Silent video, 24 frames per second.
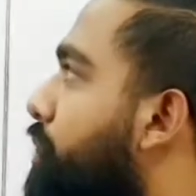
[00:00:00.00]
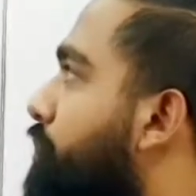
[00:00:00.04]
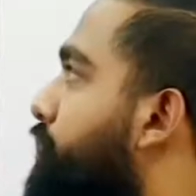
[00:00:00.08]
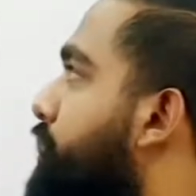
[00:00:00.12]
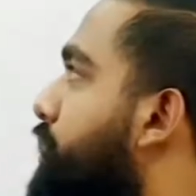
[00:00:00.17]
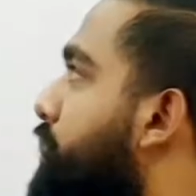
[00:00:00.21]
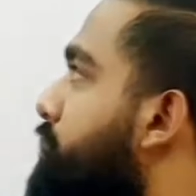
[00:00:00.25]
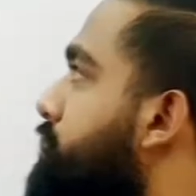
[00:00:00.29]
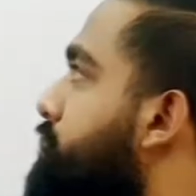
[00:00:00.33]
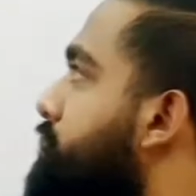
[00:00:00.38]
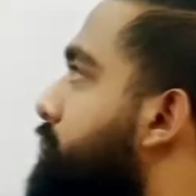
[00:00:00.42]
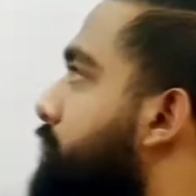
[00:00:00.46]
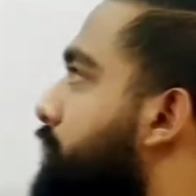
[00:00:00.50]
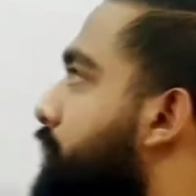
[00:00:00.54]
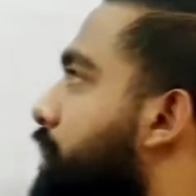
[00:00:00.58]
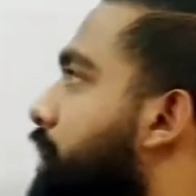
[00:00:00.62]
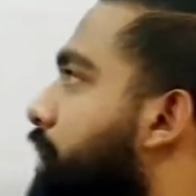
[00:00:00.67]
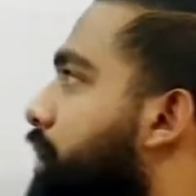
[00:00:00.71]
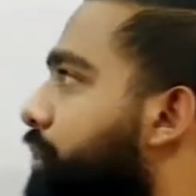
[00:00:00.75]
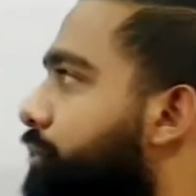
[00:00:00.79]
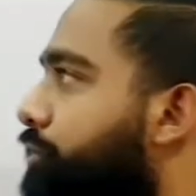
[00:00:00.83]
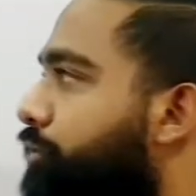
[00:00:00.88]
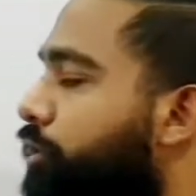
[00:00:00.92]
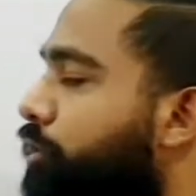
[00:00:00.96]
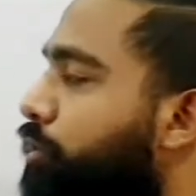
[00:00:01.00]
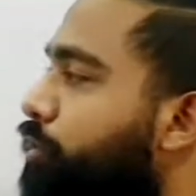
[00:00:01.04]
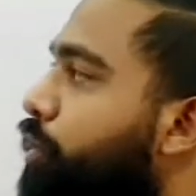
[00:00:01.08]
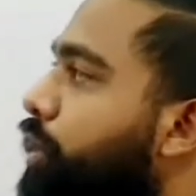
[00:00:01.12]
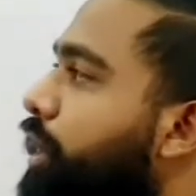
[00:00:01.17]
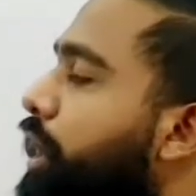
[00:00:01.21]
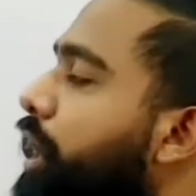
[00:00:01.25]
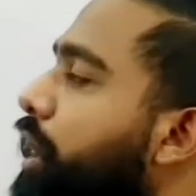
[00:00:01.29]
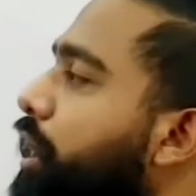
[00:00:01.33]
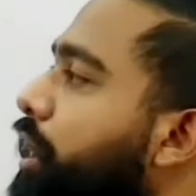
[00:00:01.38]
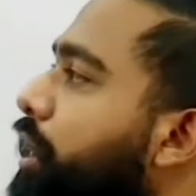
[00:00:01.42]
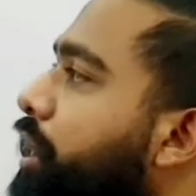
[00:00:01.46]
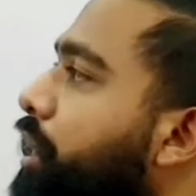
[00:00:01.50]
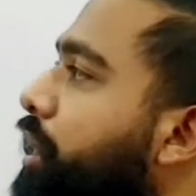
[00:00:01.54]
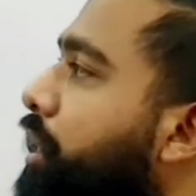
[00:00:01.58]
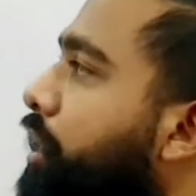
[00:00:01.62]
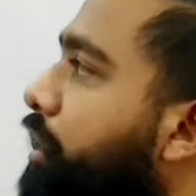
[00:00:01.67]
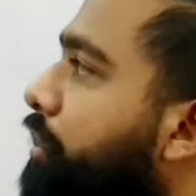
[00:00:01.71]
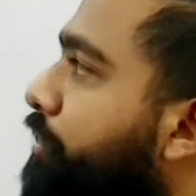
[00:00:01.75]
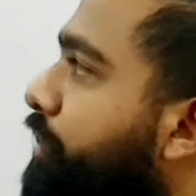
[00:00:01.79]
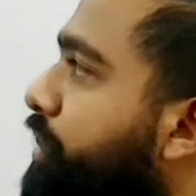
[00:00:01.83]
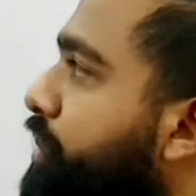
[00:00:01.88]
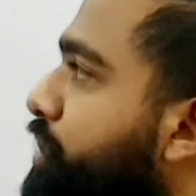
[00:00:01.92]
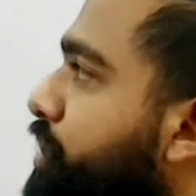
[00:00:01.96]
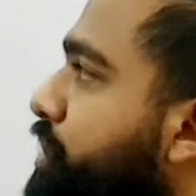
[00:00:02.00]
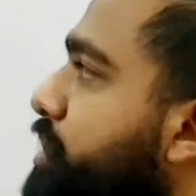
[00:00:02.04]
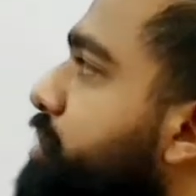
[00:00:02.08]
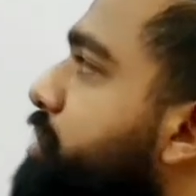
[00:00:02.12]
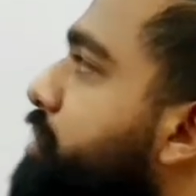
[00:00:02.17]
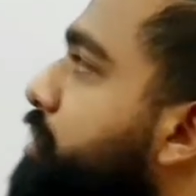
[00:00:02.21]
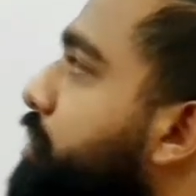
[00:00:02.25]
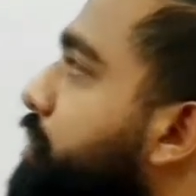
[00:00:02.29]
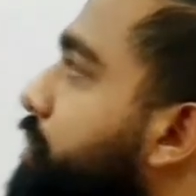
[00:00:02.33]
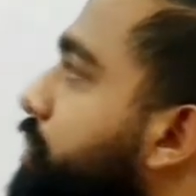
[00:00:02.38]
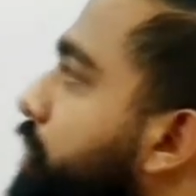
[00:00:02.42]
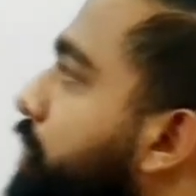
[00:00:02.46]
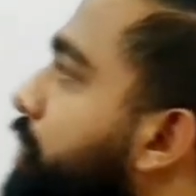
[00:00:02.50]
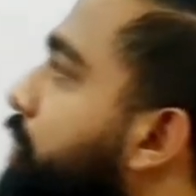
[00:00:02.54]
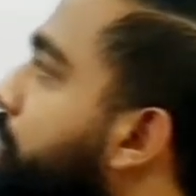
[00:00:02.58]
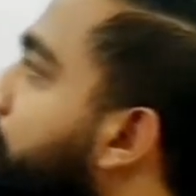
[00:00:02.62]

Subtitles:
of this formula, which is